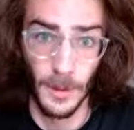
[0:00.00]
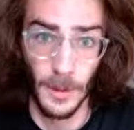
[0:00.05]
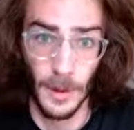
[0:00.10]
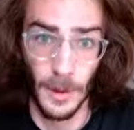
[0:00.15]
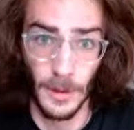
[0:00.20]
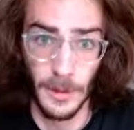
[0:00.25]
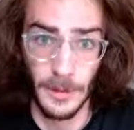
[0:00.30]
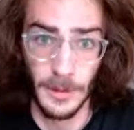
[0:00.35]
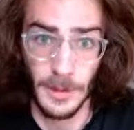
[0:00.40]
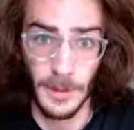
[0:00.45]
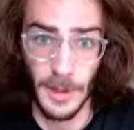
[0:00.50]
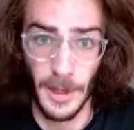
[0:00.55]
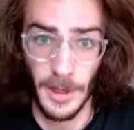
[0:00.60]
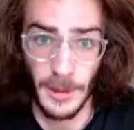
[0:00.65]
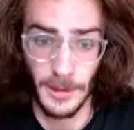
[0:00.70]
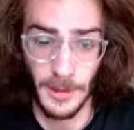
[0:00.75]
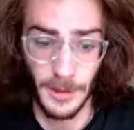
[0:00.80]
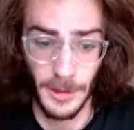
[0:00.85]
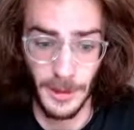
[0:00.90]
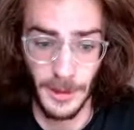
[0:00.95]
all these
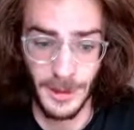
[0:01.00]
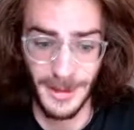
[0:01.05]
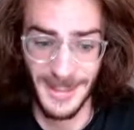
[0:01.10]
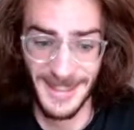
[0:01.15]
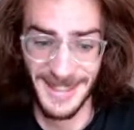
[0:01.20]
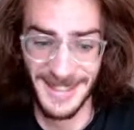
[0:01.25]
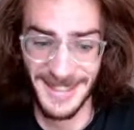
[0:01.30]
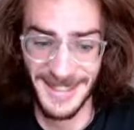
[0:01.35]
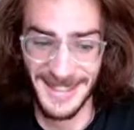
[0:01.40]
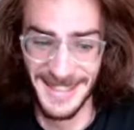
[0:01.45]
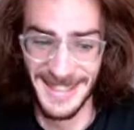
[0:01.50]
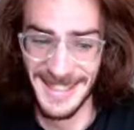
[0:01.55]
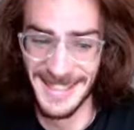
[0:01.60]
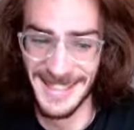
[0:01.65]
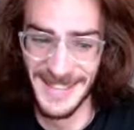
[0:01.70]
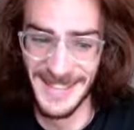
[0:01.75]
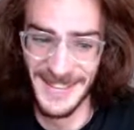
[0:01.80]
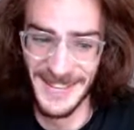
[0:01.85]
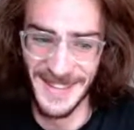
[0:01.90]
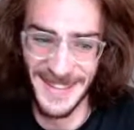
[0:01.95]
tasks I need need to
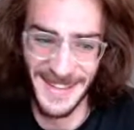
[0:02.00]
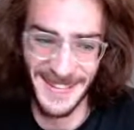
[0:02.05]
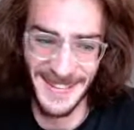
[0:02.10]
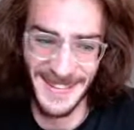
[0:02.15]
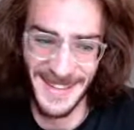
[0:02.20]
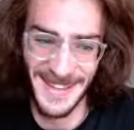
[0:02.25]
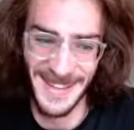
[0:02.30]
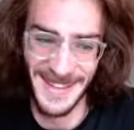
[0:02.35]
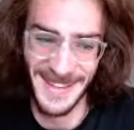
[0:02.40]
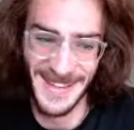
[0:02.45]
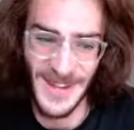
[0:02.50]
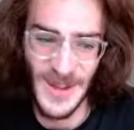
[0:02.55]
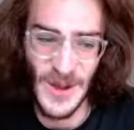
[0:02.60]
do around that.